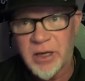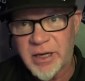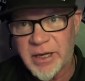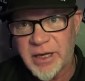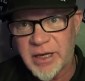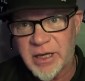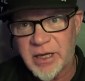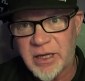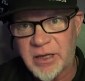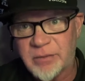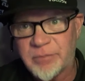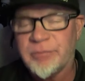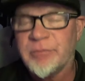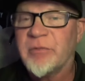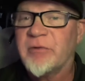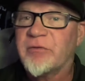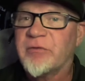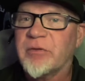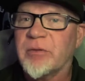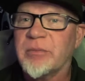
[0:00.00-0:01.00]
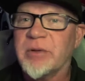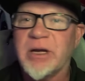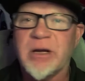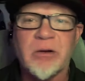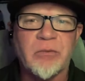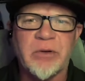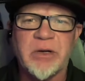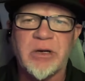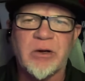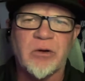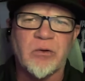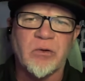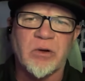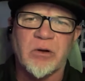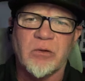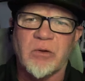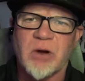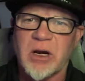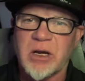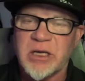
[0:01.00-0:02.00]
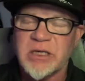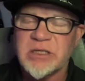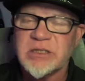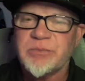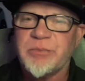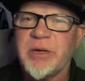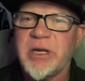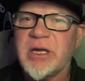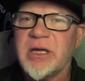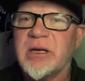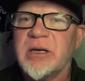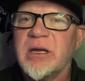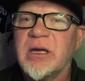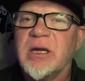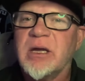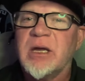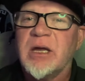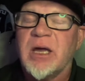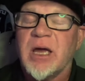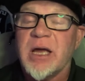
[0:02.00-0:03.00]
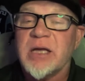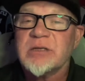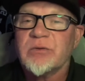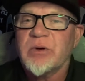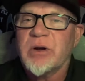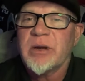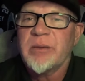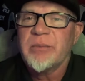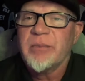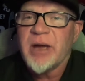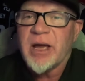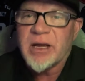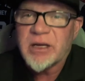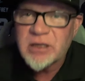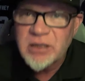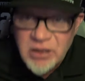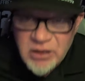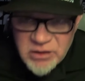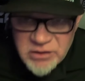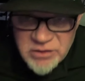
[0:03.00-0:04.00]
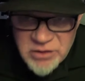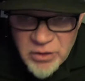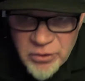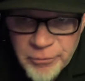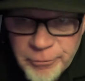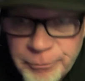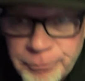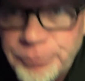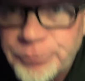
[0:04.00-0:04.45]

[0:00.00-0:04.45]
and from there we know where Rocket's been as a running back. So